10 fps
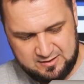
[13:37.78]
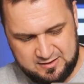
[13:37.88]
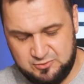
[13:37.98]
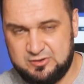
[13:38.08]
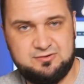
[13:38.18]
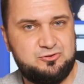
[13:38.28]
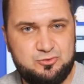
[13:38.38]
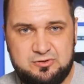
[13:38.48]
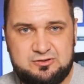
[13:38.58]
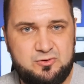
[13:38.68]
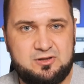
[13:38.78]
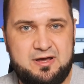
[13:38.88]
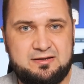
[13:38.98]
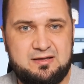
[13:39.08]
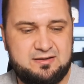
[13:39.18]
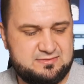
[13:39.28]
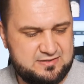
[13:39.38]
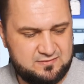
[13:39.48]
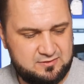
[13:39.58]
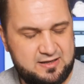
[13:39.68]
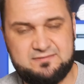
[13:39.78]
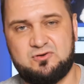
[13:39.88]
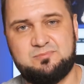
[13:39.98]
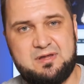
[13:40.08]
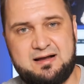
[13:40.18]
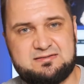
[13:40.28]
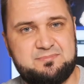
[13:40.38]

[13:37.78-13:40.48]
You can tune it to your liking, several headphone plugs are